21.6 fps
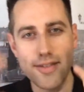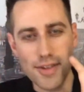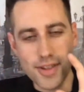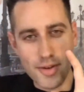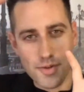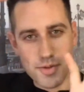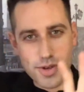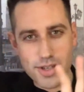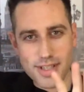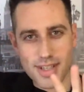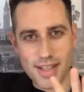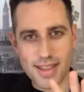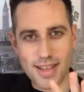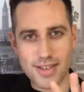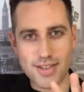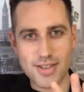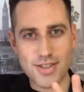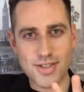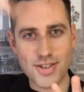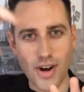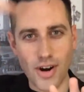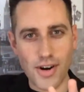reason that the
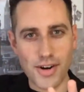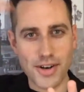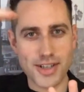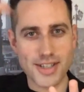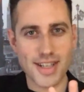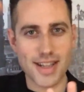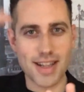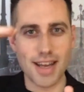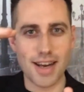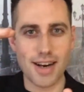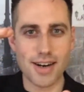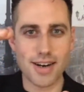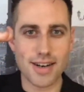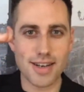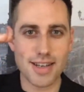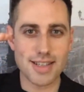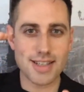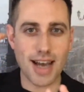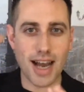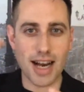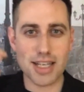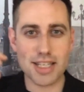star is there is
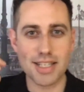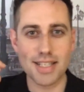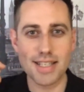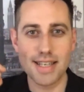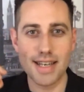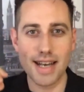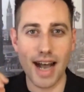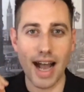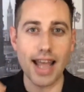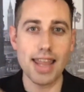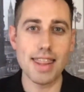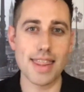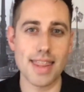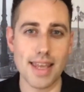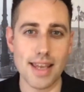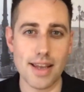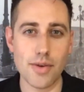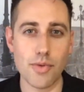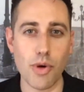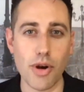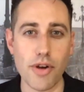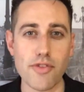actually, I
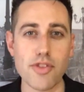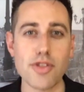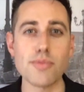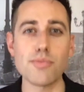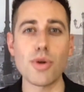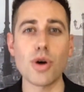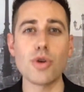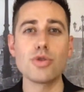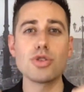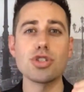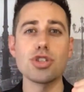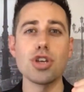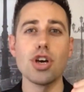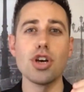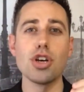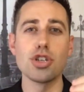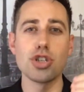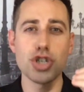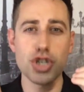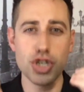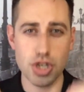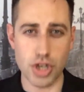think, one of the most
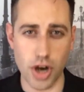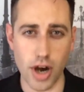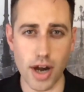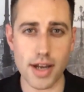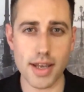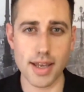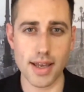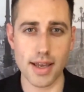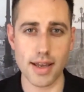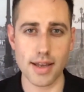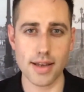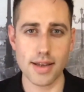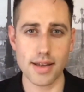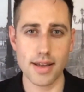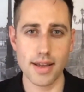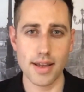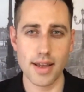shocking